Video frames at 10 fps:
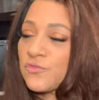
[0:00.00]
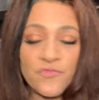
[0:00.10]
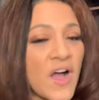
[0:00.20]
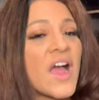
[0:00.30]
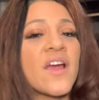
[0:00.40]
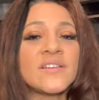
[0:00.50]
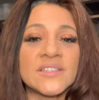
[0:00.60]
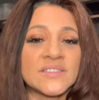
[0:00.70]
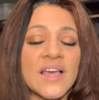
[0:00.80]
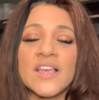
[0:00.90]
Fire
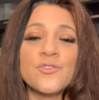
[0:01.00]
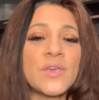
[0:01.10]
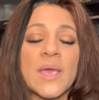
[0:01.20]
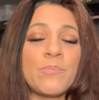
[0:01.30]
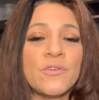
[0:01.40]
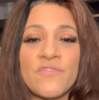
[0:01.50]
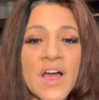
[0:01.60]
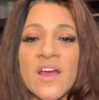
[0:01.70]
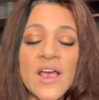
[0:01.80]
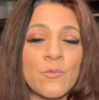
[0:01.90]
does not, you can't put
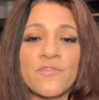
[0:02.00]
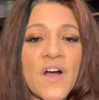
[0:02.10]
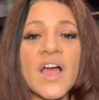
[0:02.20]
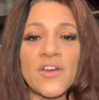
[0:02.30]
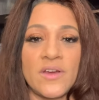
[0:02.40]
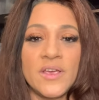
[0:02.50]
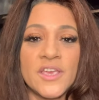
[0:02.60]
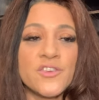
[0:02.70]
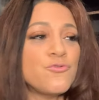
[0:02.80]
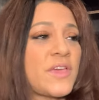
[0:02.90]
fire out with fire.
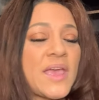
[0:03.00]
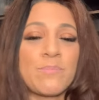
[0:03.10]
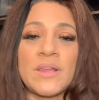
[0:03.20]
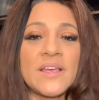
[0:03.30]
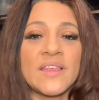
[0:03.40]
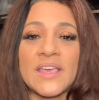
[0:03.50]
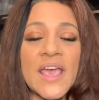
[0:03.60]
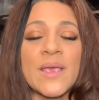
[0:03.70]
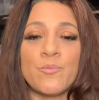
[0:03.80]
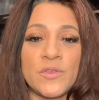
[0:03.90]
You can't play the
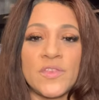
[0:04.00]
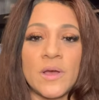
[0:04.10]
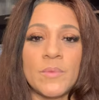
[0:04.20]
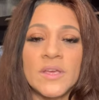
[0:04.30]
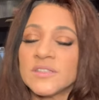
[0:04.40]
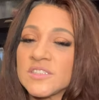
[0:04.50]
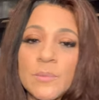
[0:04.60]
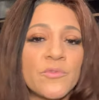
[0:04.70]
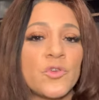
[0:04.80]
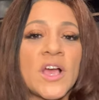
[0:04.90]
game with them.
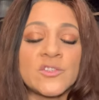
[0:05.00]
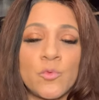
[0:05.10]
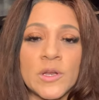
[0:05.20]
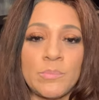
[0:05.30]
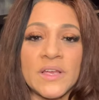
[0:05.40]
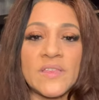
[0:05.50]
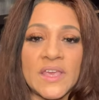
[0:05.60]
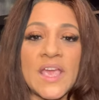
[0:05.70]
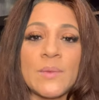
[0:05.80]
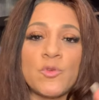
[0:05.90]
Some of you guys want to play the
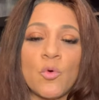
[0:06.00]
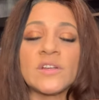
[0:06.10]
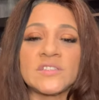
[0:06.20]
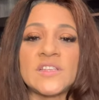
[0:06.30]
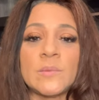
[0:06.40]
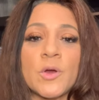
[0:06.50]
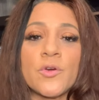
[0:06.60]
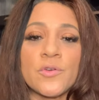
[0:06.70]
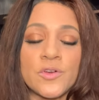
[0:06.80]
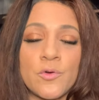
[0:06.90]
game. You want to see them
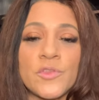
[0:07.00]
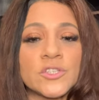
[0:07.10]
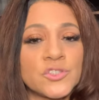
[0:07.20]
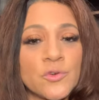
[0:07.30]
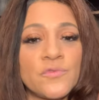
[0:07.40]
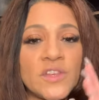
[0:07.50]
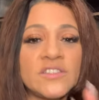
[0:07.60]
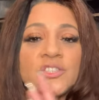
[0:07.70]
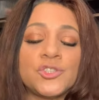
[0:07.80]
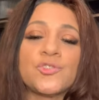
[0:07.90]
hurt. No, there's certain
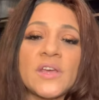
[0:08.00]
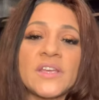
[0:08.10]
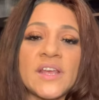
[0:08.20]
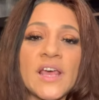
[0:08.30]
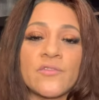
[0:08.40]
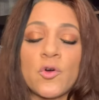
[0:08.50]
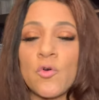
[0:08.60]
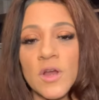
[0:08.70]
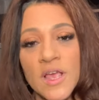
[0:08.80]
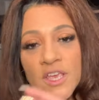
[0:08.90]
things that you're trying to get out of
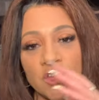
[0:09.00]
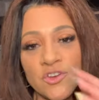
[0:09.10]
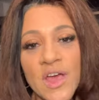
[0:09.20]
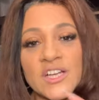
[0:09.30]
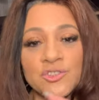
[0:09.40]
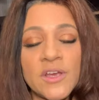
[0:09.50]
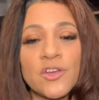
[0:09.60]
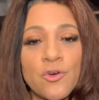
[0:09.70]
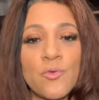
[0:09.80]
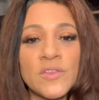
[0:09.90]
court. You're not trying to
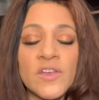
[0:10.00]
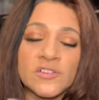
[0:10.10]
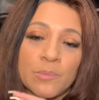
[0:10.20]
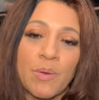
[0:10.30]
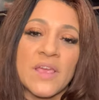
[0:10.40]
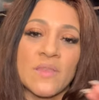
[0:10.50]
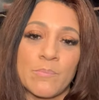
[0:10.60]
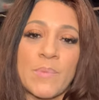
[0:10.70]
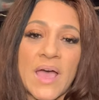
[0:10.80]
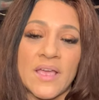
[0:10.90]
go in there to pay
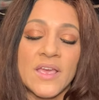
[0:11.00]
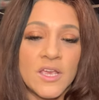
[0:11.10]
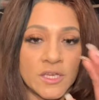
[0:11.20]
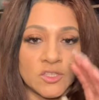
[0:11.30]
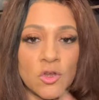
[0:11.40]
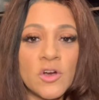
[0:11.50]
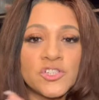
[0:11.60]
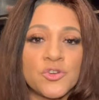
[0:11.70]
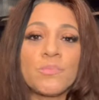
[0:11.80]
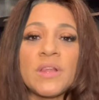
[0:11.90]
them back. As long
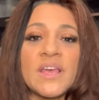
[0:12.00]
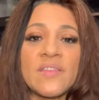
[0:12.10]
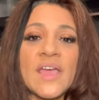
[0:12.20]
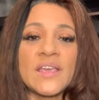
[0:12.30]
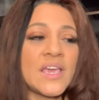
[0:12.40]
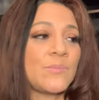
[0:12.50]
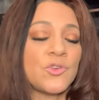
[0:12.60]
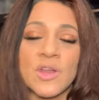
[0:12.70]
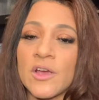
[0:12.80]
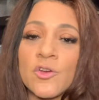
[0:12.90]
as you're playing that game,
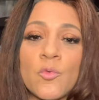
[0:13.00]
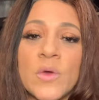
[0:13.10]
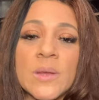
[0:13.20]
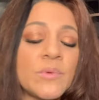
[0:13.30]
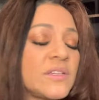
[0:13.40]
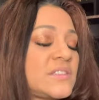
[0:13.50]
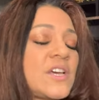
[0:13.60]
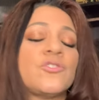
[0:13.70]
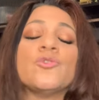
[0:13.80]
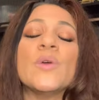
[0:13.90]
you're not going to win because
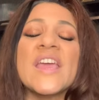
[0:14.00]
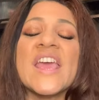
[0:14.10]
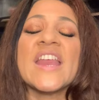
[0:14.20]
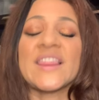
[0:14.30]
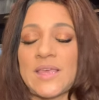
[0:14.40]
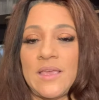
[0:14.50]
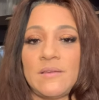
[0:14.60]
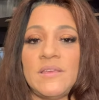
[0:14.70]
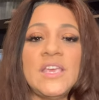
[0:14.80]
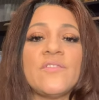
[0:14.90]
they'll do
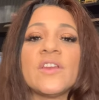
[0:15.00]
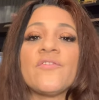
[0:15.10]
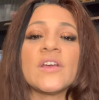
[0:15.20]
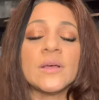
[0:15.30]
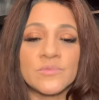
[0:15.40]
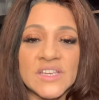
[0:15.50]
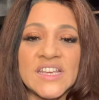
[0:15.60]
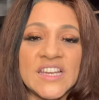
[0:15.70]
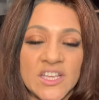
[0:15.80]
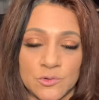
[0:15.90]
anything, even if it comes to
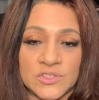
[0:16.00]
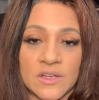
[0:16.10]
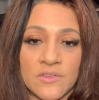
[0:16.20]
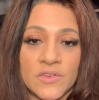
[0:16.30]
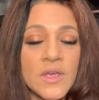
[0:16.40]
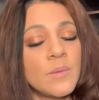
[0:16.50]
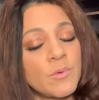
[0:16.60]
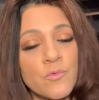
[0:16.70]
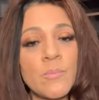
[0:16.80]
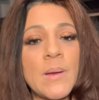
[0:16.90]
illegal stuff.
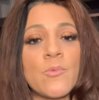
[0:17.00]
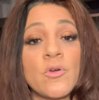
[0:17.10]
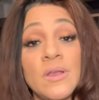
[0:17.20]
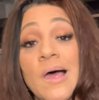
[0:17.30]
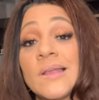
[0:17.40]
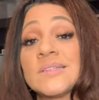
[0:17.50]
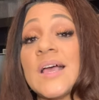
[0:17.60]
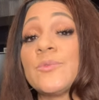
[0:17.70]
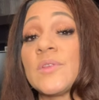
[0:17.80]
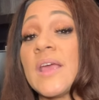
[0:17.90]
But remember, a lot of
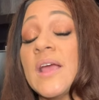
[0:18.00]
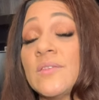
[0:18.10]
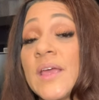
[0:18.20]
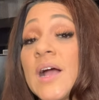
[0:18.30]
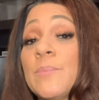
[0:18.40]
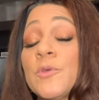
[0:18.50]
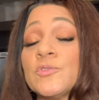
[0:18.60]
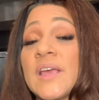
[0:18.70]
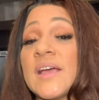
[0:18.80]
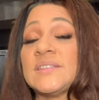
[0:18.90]
times they, they up
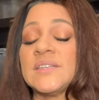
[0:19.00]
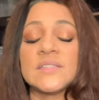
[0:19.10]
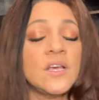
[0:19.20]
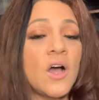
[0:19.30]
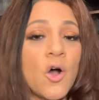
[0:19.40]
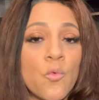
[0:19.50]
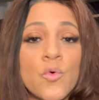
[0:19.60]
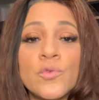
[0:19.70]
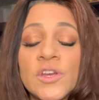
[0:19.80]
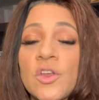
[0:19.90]
those antics, a
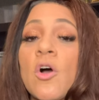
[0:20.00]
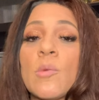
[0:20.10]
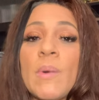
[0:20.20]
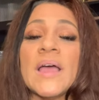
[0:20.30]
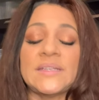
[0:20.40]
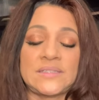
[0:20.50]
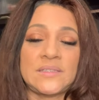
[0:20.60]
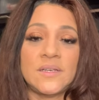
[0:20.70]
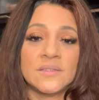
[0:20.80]
wounded dog bites.